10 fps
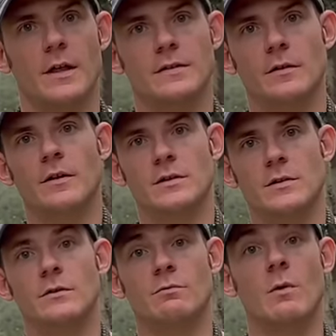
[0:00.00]
That's mm -hmm, the other thing
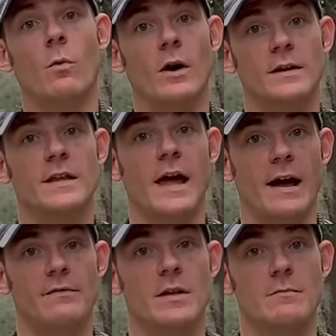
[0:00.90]
too, mm-hmm. is we yeah. wanted to
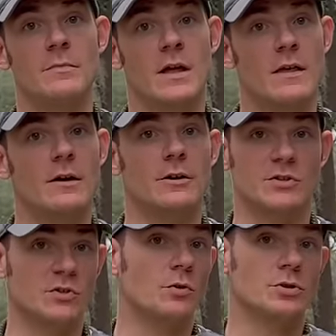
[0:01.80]
have them. They are a
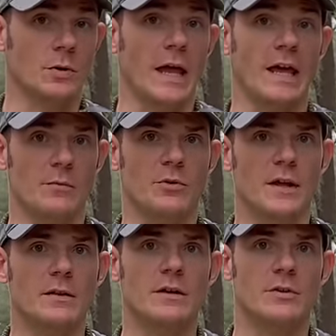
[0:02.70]
social animal.
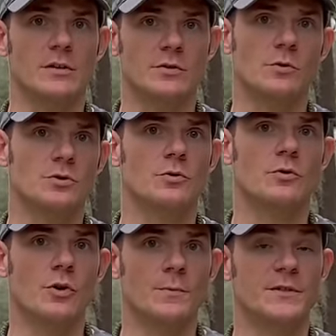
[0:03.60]
They live in a social
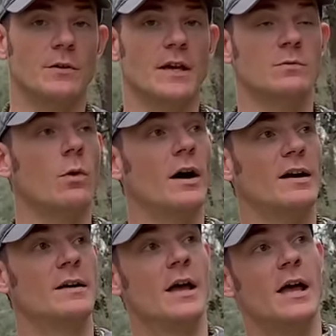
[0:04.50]
group. So that's
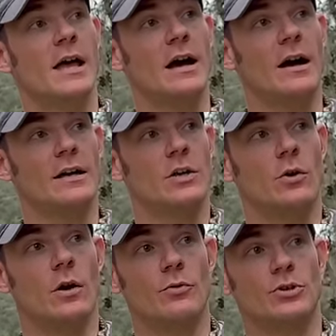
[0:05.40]
why, uh, you
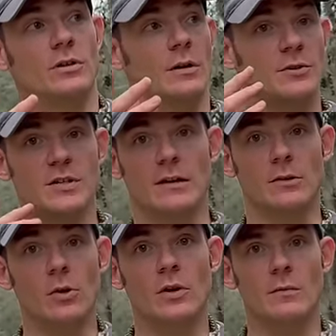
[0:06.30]
know, originally we just had
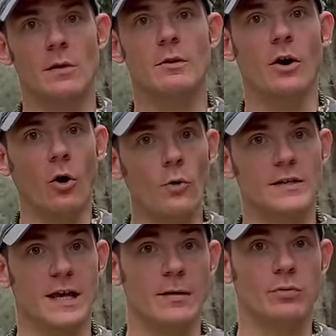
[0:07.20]
Lola, but we
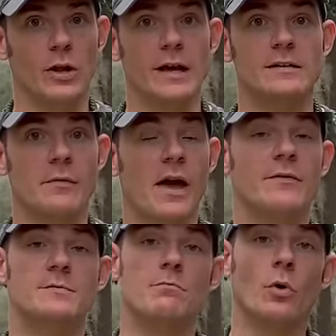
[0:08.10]
always had plans of
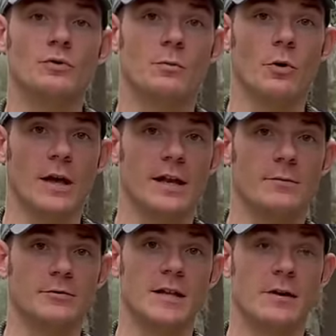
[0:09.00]
having multiple
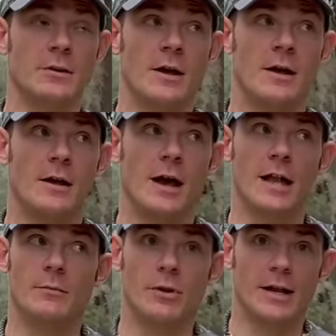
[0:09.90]
animals. Now, I
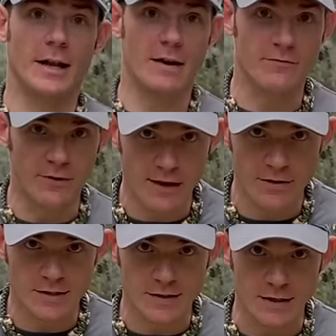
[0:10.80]
didn't plan on having five of
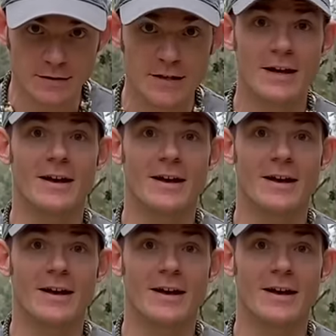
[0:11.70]
these things.